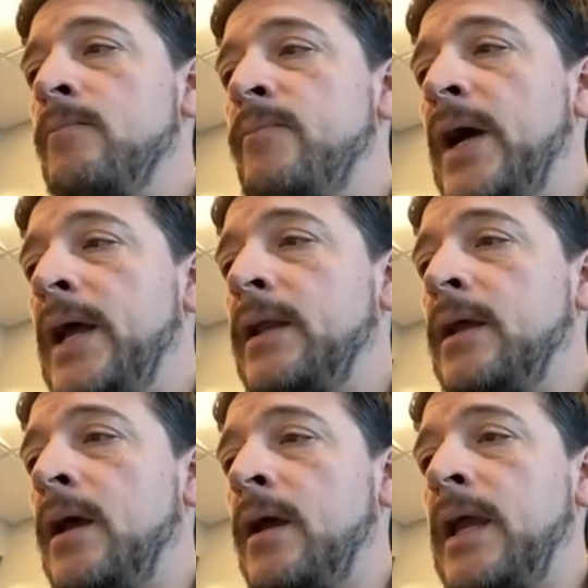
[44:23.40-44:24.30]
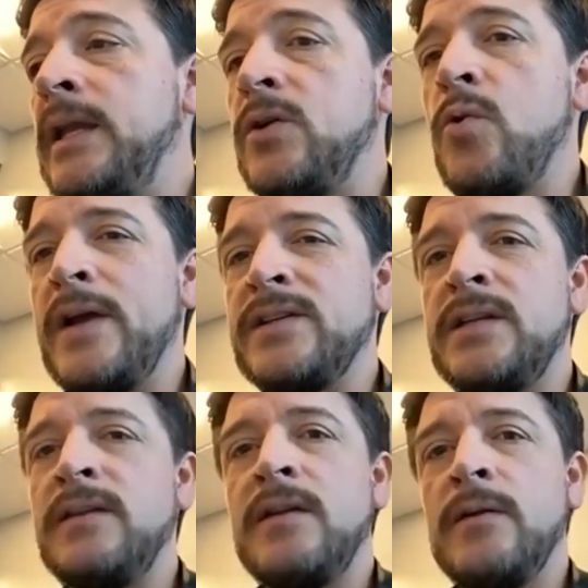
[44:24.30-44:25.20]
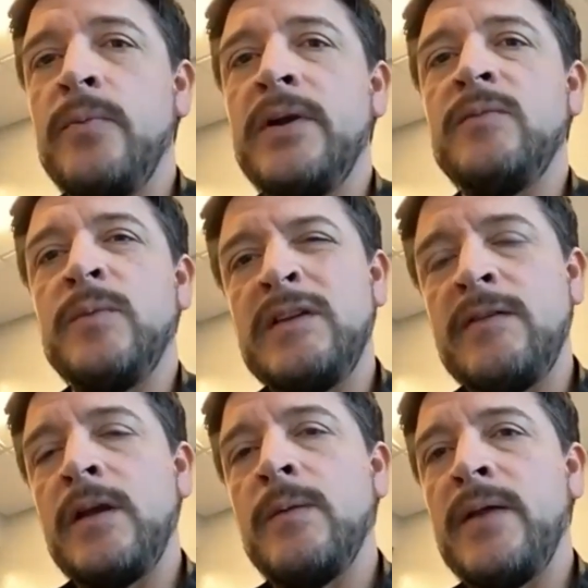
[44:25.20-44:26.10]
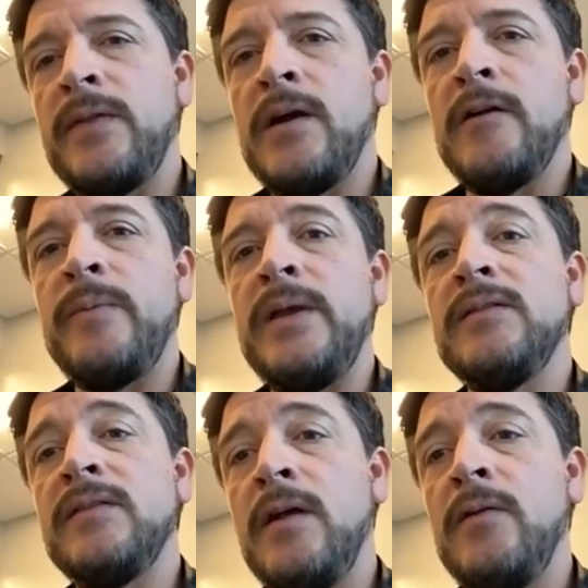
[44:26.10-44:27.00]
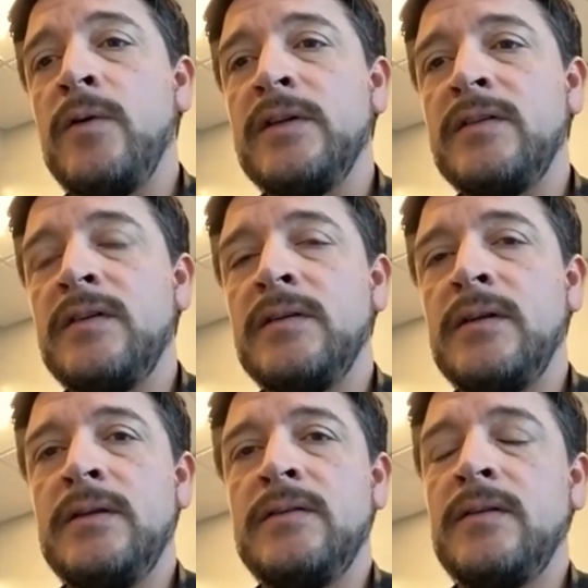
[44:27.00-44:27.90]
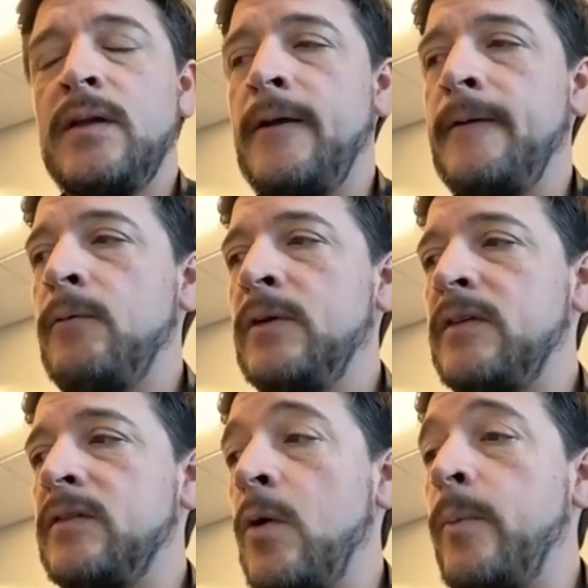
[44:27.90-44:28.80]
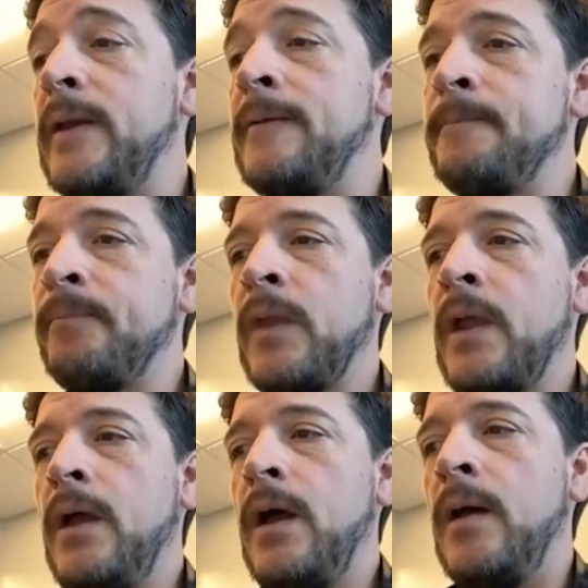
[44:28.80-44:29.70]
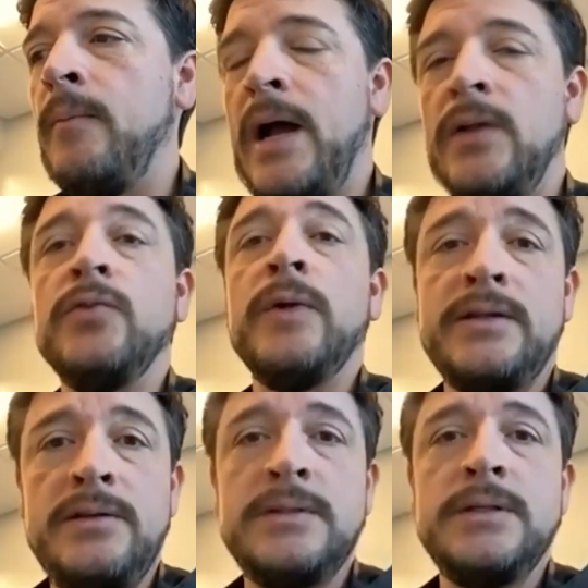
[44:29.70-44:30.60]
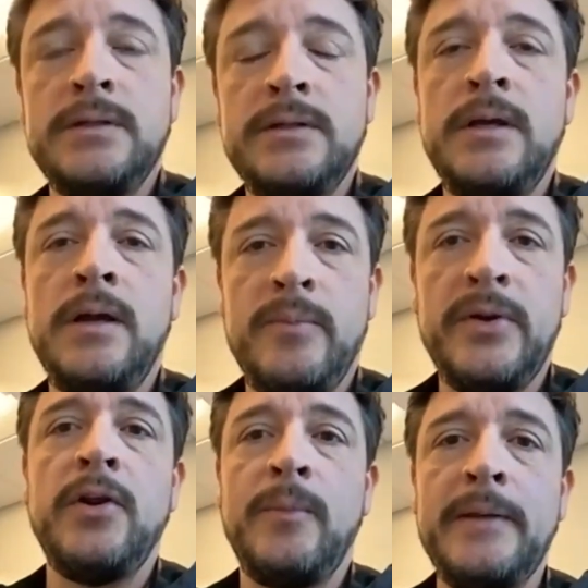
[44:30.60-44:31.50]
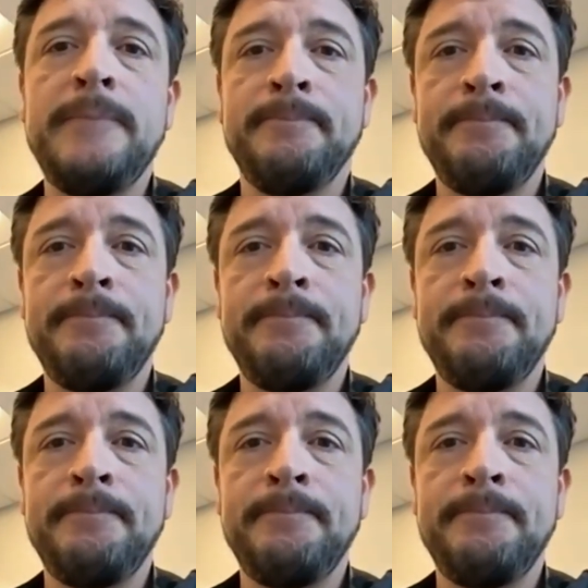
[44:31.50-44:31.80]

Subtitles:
But any questions that are pretty specific about the RFP itself, once it's open, I'll direct you to procurement.